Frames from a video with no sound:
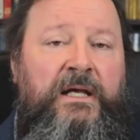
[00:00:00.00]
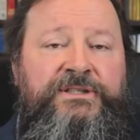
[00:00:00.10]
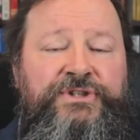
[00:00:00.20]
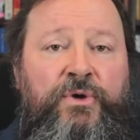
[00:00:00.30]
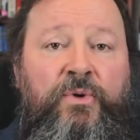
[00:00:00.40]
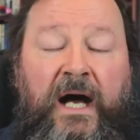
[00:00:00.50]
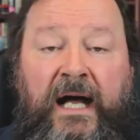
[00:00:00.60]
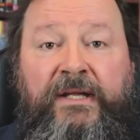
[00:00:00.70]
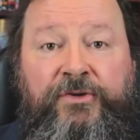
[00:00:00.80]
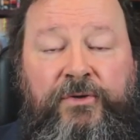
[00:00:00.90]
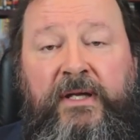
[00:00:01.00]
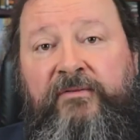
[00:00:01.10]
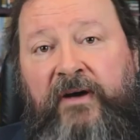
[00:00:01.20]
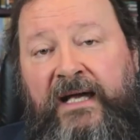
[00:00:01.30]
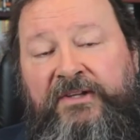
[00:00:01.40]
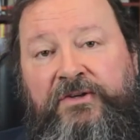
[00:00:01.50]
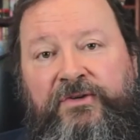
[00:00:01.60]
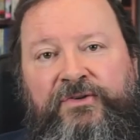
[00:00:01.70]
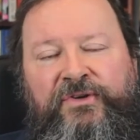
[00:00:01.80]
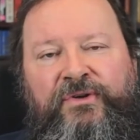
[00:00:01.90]
So I do invite you
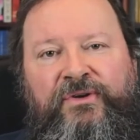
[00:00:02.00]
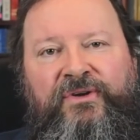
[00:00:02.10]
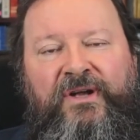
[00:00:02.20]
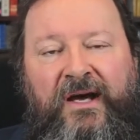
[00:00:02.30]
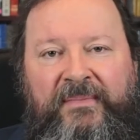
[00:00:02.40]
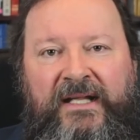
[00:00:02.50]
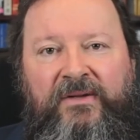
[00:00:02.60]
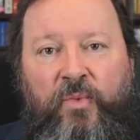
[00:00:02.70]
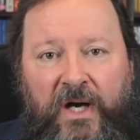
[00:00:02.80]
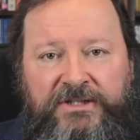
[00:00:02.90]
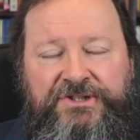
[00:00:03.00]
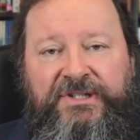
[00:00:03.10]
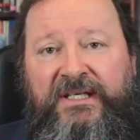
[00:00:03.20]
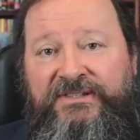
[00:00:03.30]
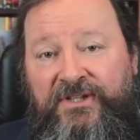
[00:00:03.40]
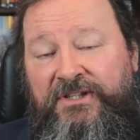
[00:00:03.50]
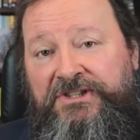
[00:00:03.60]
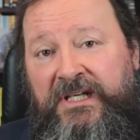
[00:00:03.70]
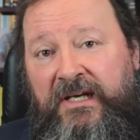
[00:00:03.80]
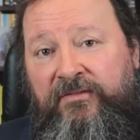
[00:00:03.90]
to come and watch
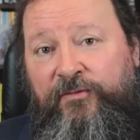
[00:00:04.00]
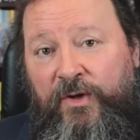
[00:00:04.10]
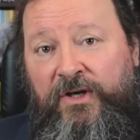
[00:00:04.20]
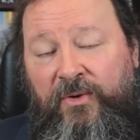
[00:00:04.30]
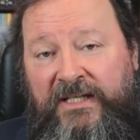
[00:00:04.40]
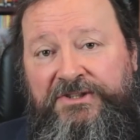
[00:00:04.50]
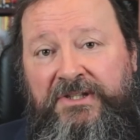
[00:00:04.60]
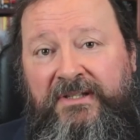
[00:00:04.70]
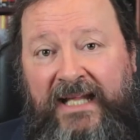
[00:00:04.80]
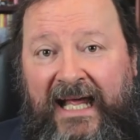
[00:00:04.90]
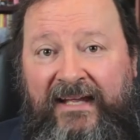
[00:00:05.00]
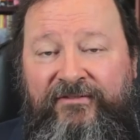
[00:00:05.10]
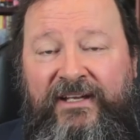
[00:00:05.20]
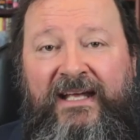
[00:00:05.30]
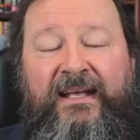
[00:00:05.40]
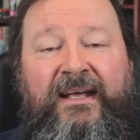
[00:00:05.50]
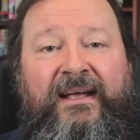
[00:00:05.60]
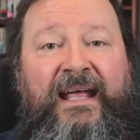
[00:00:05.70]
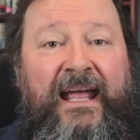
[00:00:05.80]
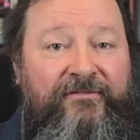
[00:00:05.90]
Searching for the Question live
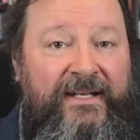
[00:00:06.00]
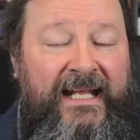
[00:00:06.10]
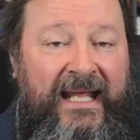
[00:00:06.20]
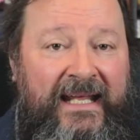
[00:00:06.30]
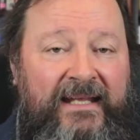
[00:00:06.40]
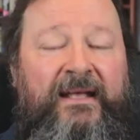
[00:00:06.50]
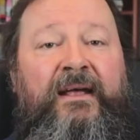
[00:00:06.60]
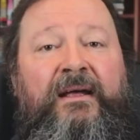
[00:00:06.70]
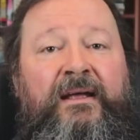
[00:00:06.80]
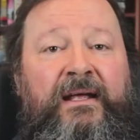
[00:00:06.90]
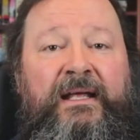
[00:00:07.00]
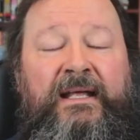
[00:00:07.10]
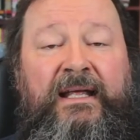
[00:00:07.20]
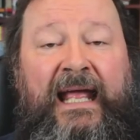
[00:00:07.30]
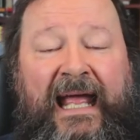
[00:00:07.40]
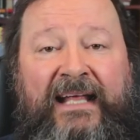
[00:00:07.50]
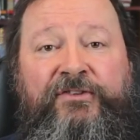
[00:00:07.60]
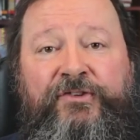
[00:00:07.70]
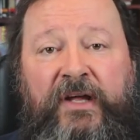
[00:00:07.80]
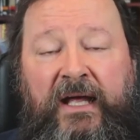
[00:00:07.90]
every day
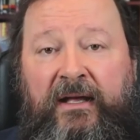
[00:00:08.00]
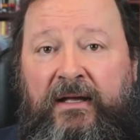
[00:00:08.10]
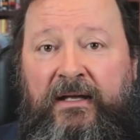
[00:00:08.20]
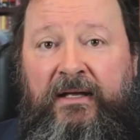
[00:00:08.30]
at